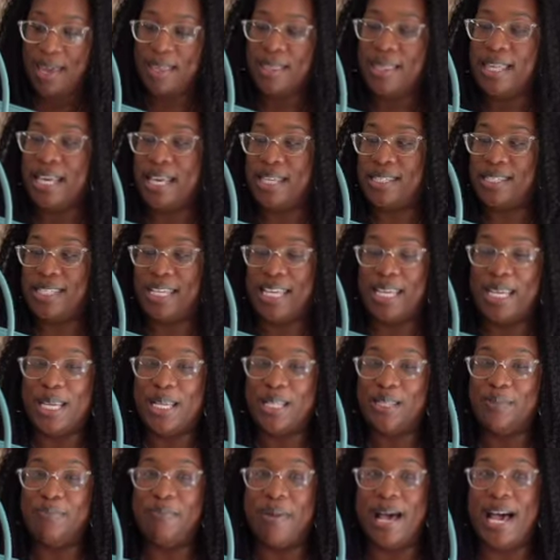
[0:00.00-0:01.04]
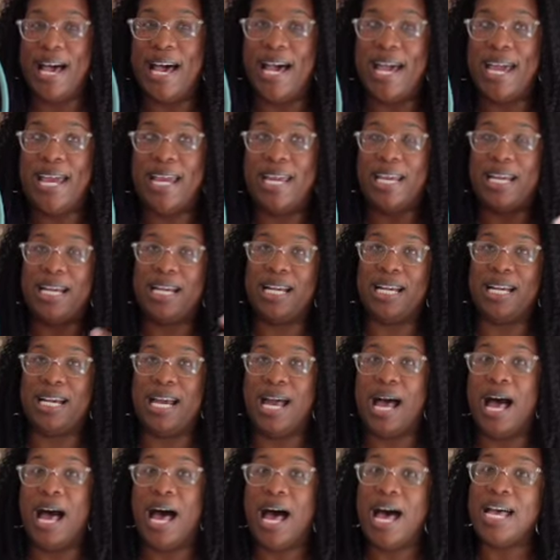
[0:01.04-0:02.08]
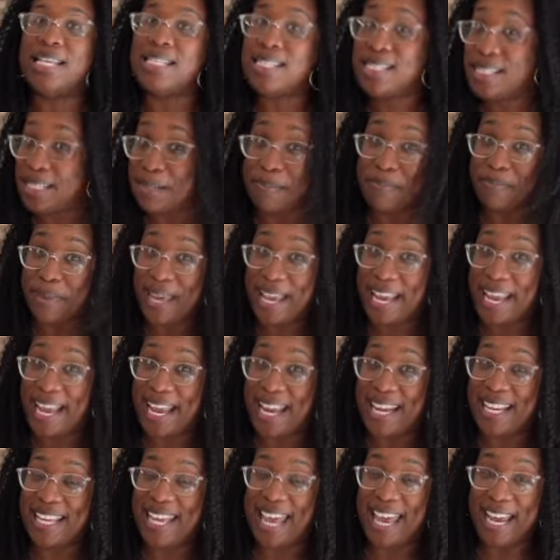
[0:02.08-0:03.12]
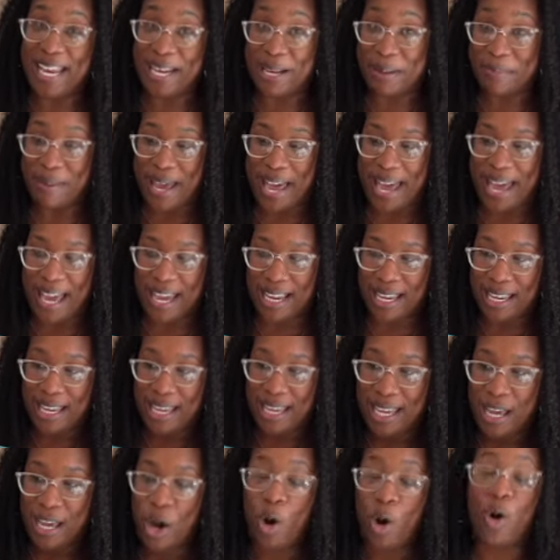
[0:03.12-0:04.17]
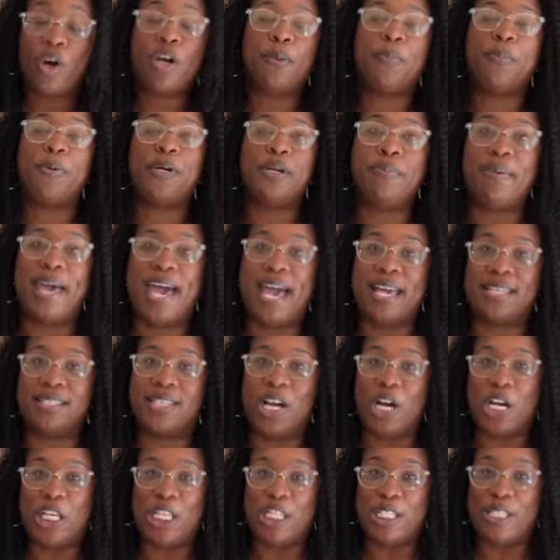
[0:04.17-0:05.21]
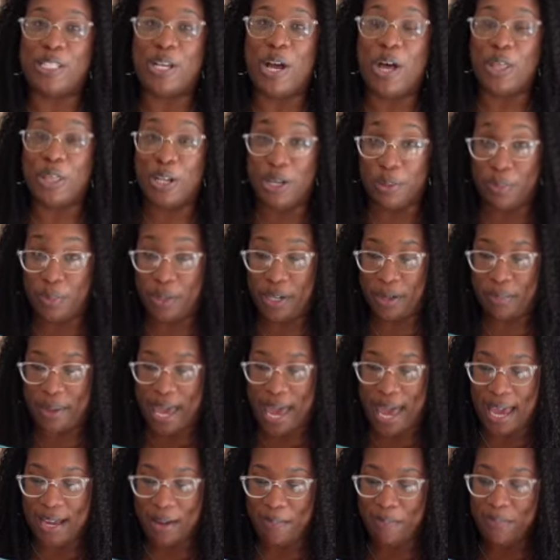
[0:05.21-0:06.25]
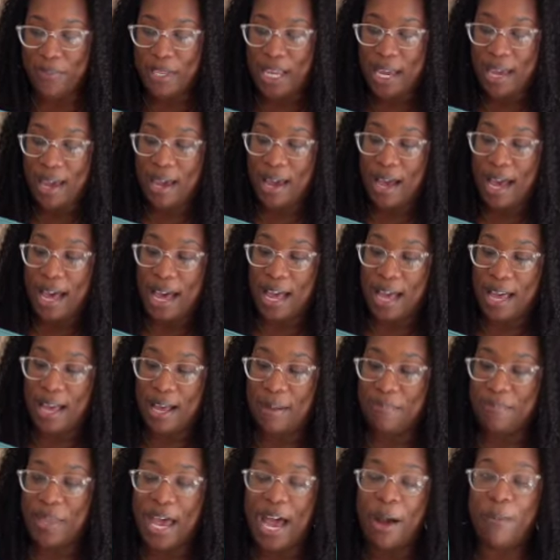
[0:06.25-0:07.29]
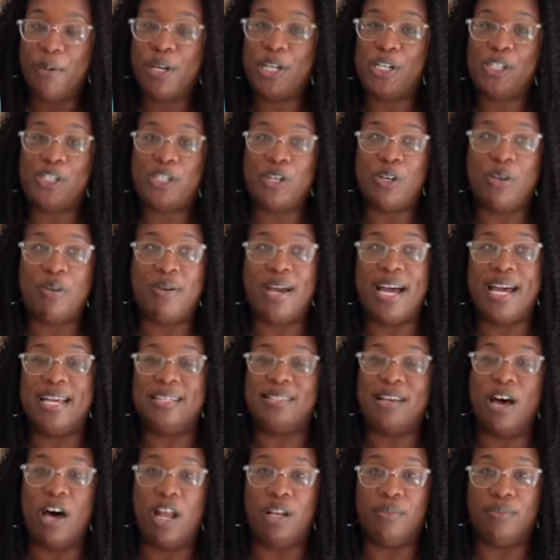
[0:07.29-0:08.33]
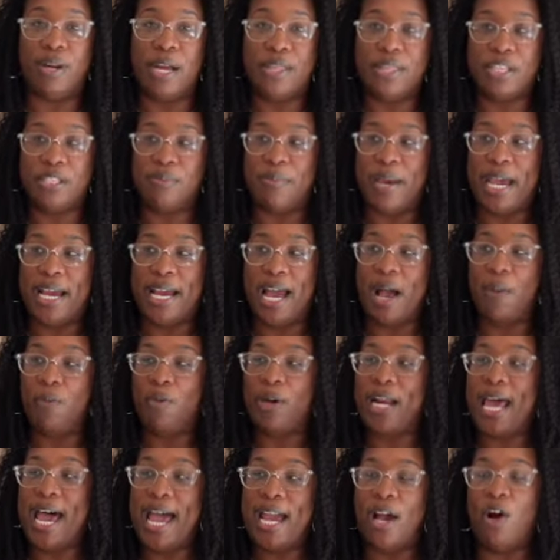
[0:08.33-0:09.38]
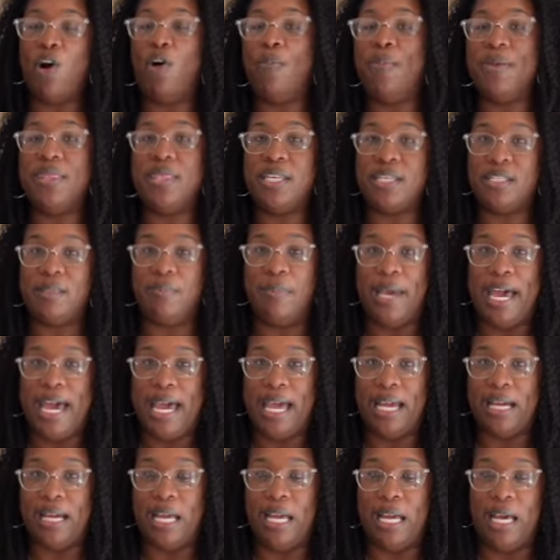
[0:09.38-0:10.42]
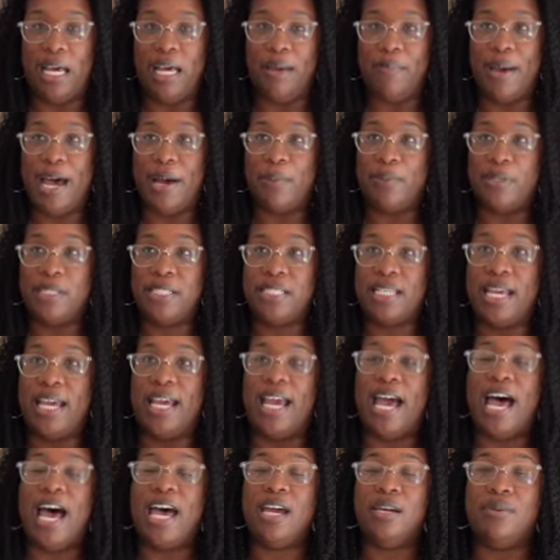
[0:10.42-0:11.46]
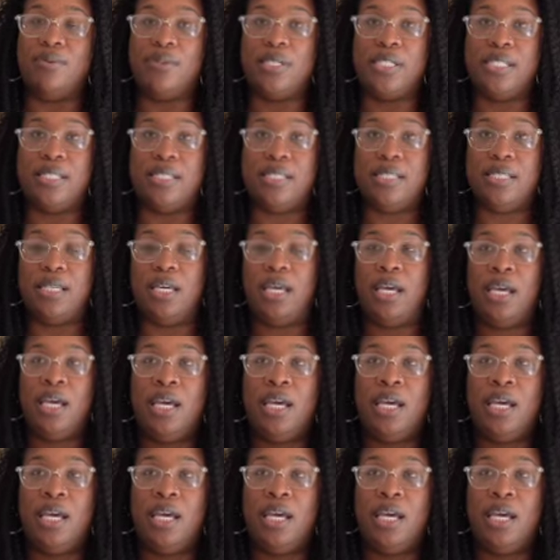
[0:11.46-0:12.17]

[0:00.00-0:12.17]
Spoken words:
This is my custom made Katie bag, or Capri bag, sorry. This is called the Capri bag. I want to show you guys all around this bag. When I opened this bag up, I will say I was